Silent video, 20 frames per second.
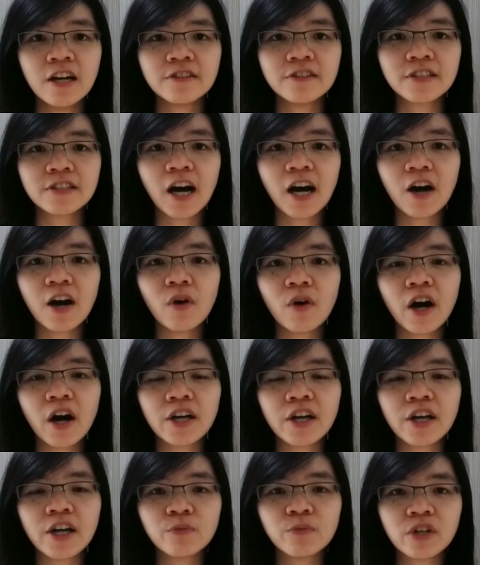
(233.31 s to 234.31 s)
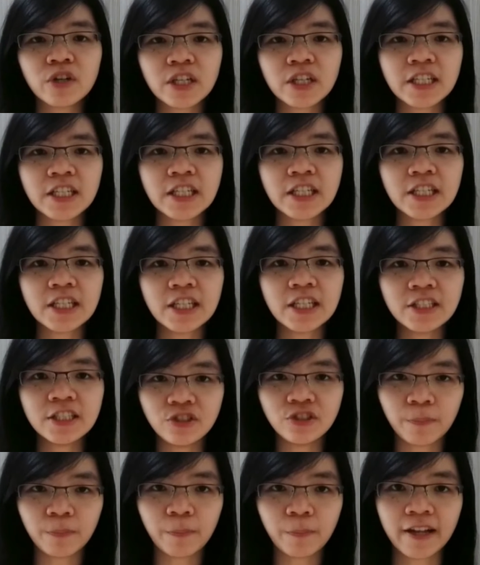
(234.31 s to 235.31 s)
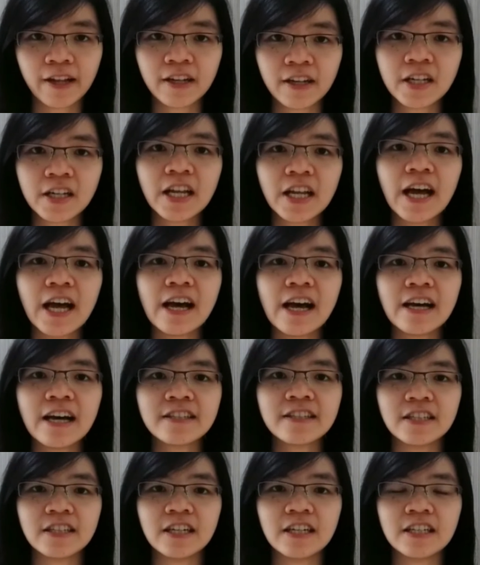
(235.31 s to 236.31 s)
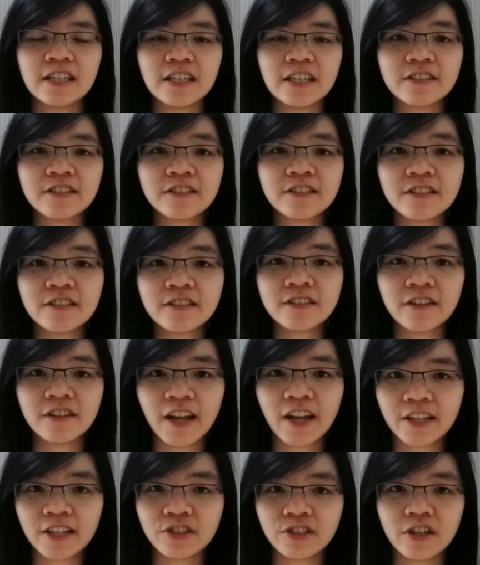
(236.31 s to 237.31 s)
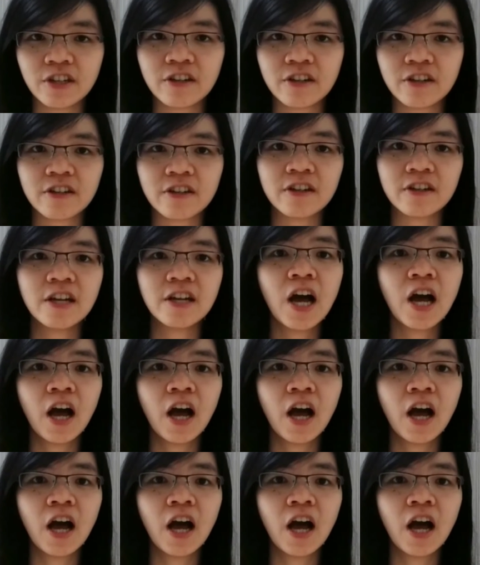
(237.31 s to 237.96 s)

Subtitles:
Now I am working in Japan as an assistant lecturer.